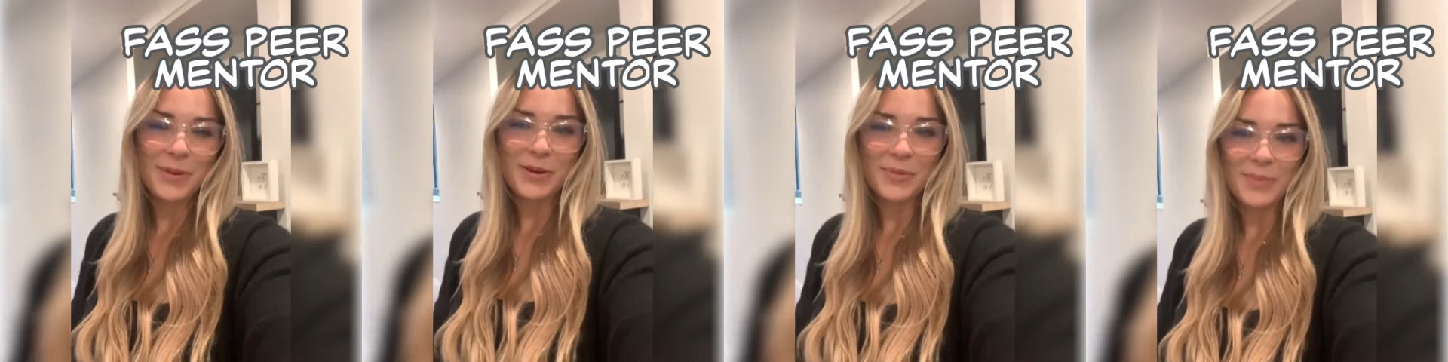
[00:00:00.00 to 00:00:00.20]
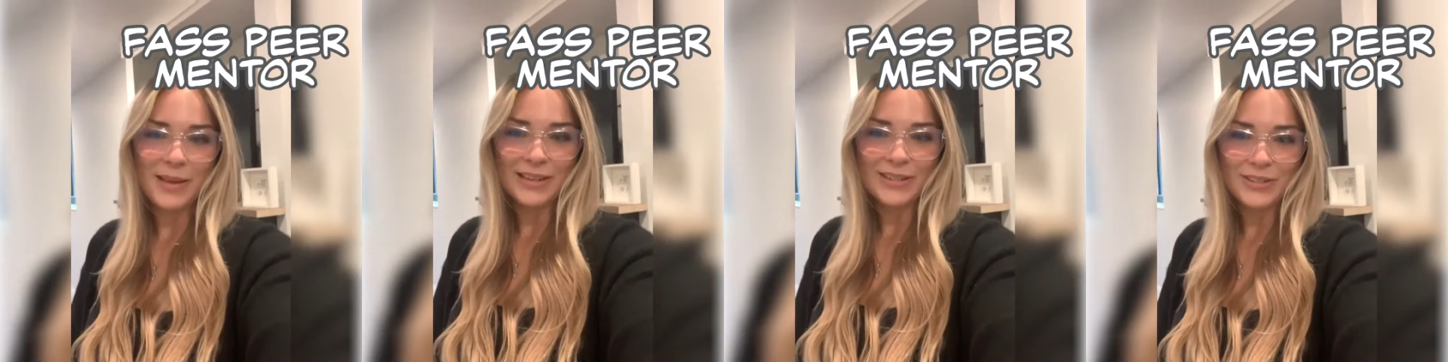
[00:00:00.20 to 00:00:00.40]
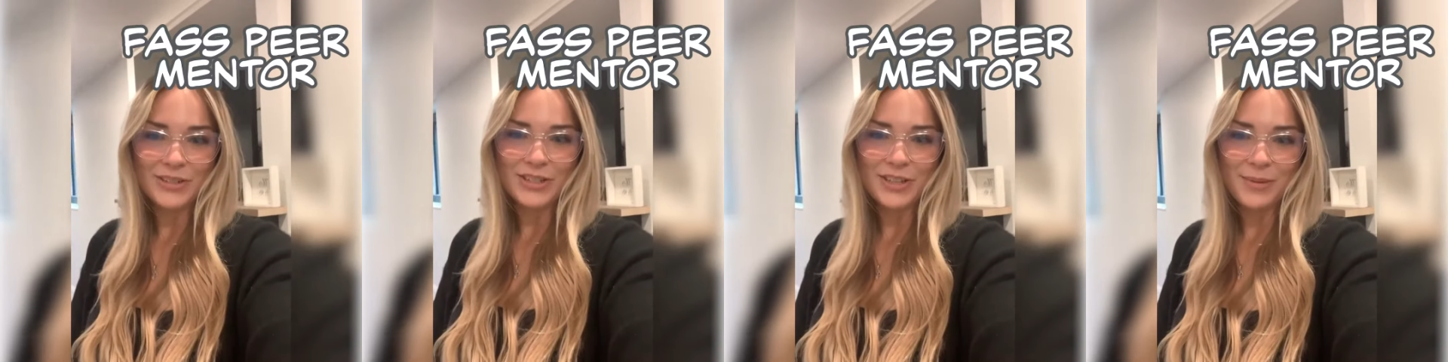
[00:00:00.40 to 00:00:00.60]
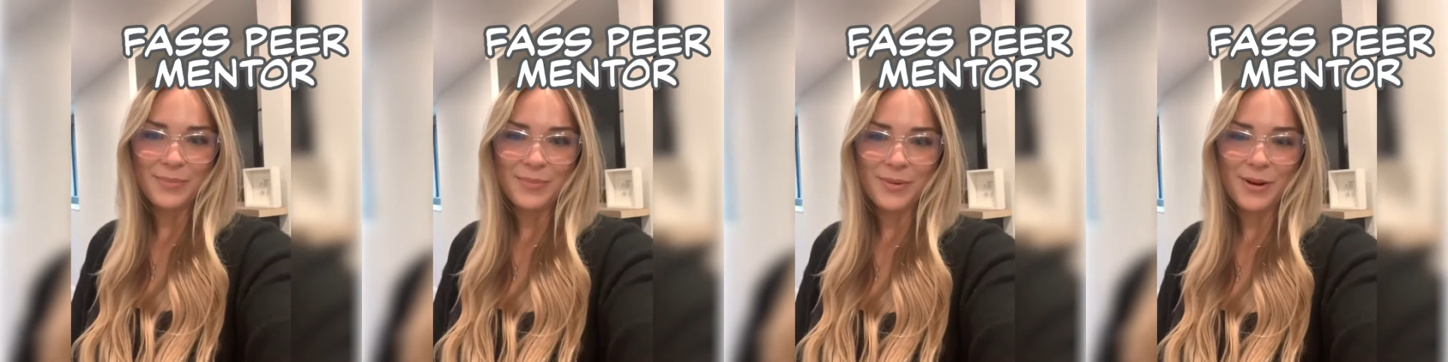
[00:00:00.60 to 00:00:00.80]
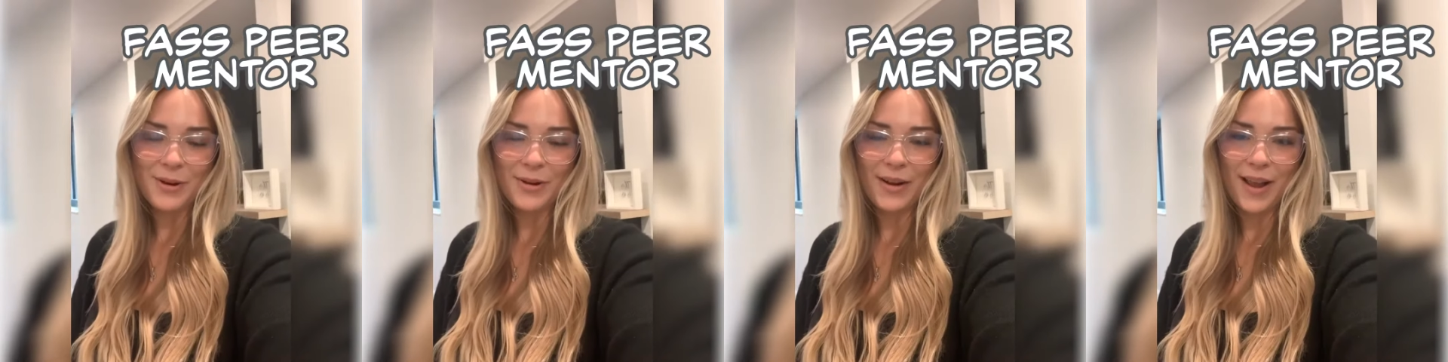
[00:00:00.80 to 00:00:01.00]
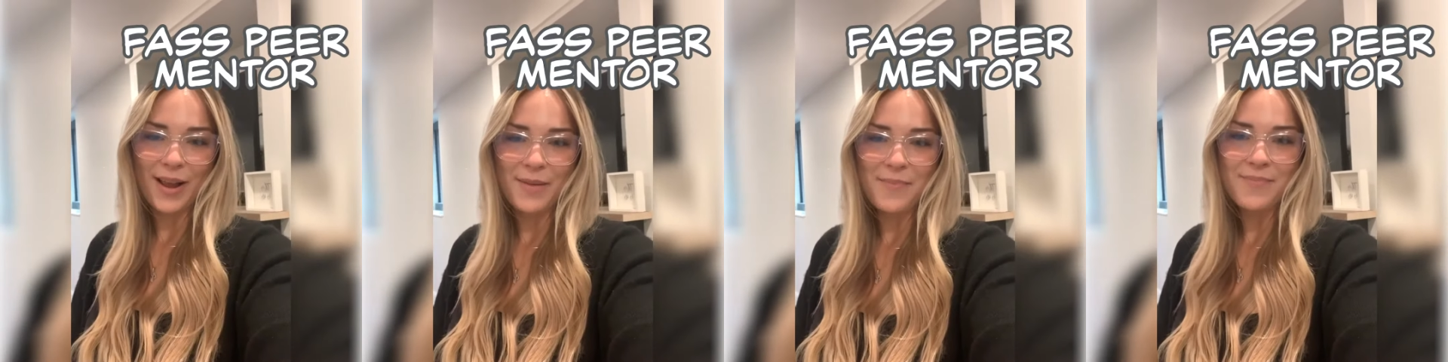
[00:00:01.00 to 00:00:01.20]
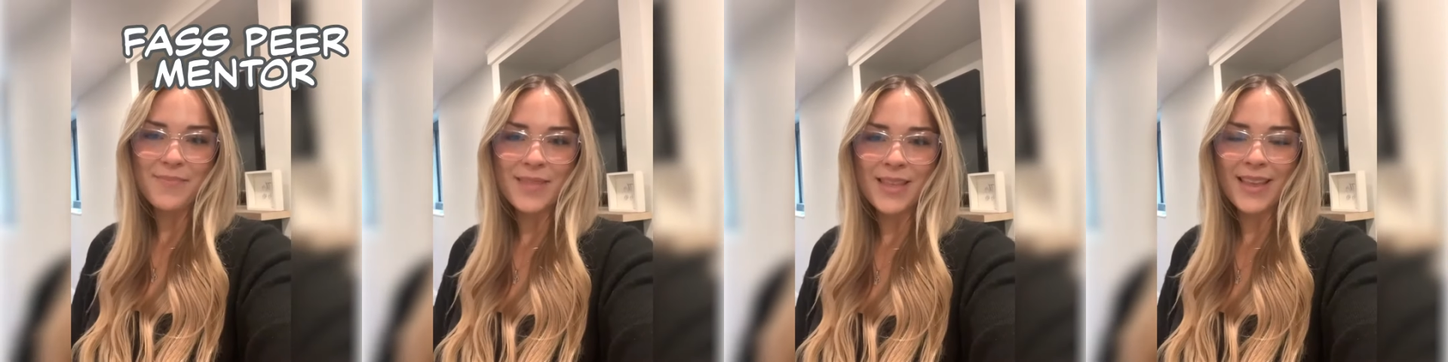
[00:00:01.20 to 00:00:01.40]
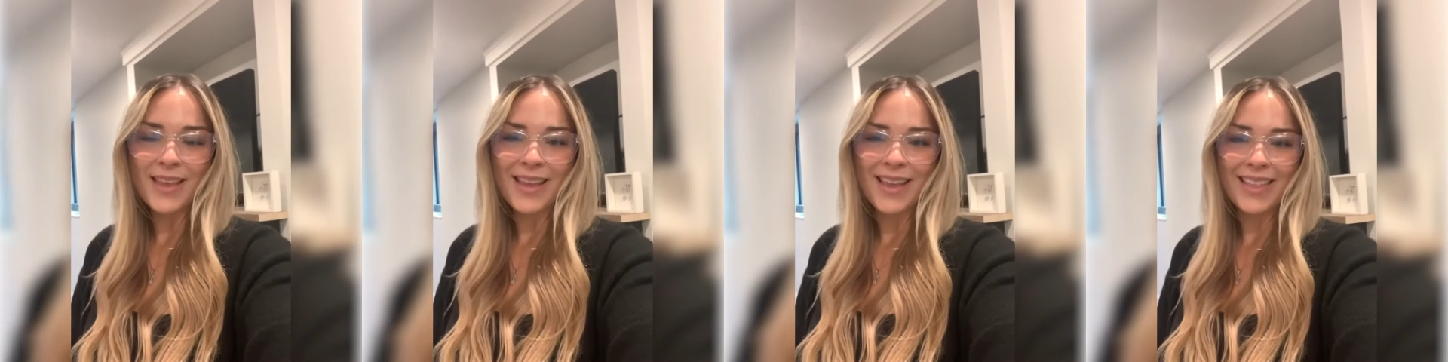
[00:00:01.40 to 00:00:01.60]
Mentorship Program.
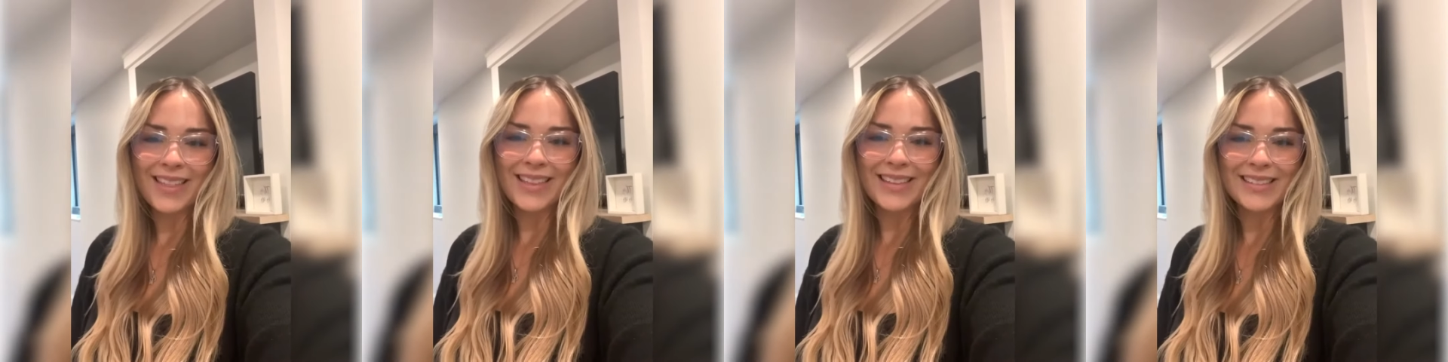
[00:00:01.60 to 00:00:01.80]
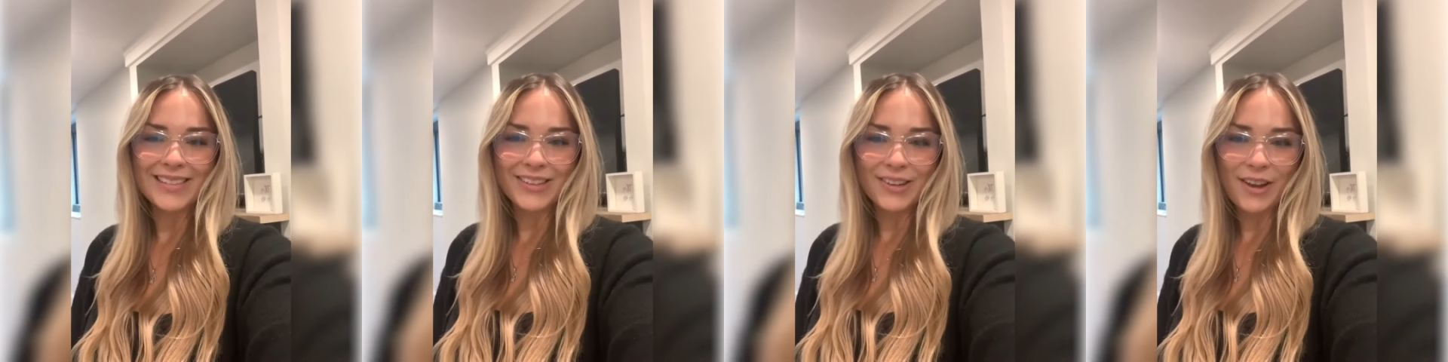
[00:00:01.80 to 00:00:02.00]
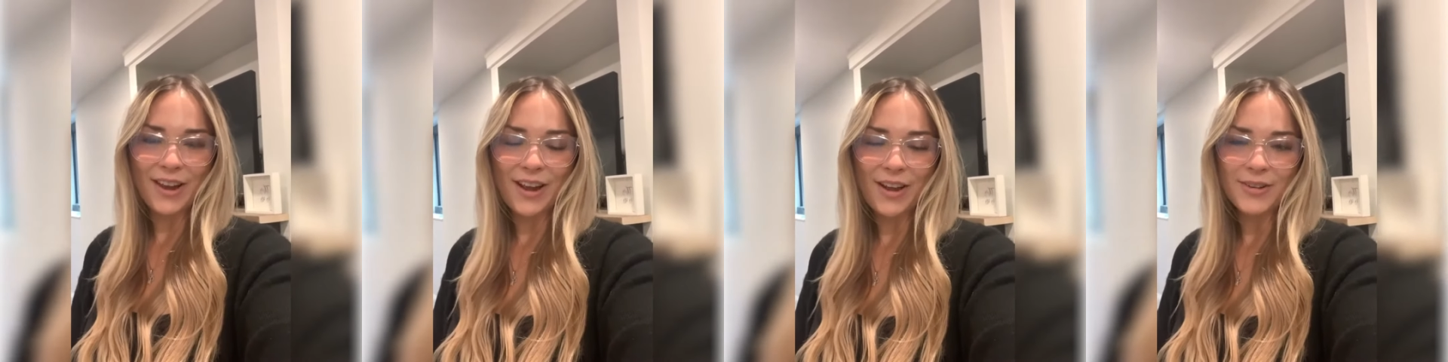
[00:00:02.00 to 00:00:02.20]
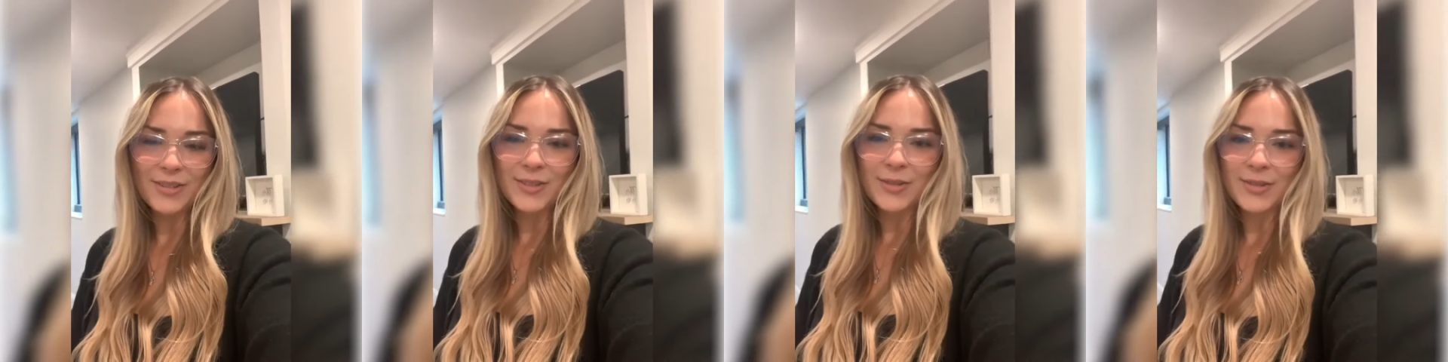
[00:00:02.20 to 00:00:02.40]
This year I also